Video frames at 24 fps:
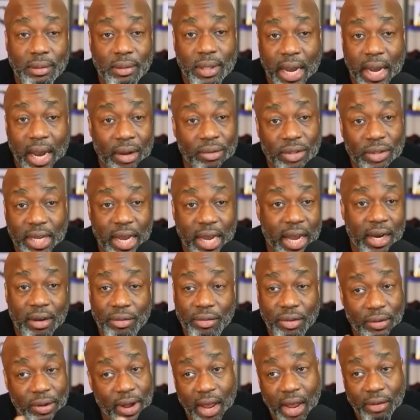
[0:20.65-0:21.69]
outside
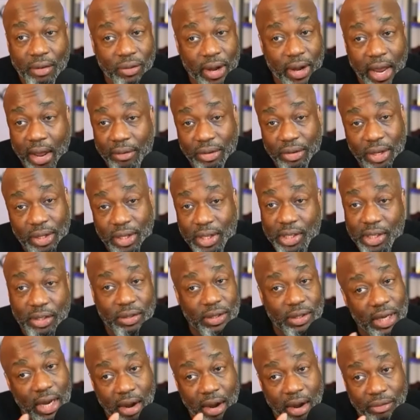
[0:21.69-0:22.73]
of ha- having this
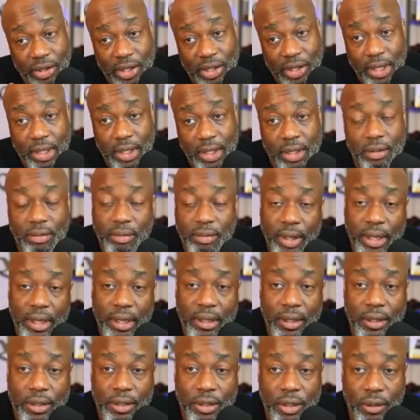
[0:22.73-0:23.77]
conversation right
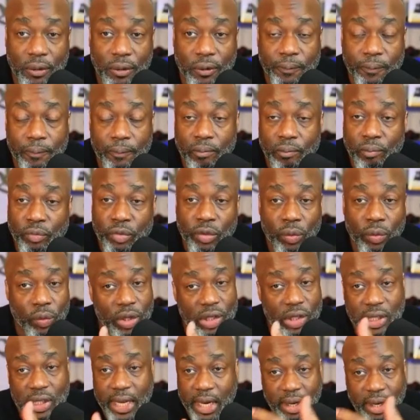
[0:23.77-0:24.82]
and so
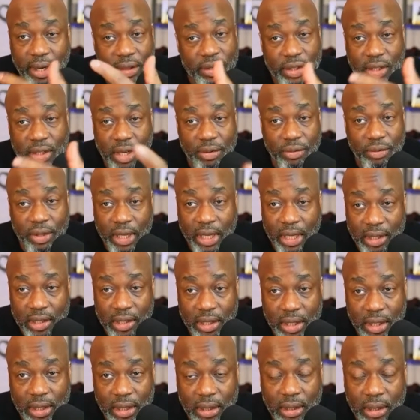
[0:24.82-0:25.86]
once that other stuff kicks
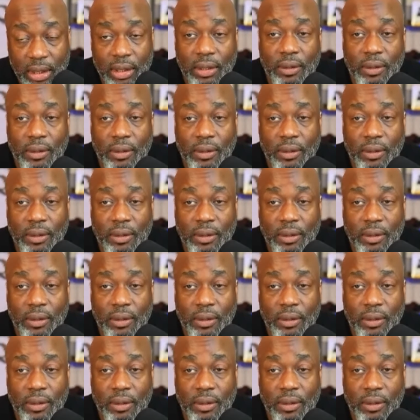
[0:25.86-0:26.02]
in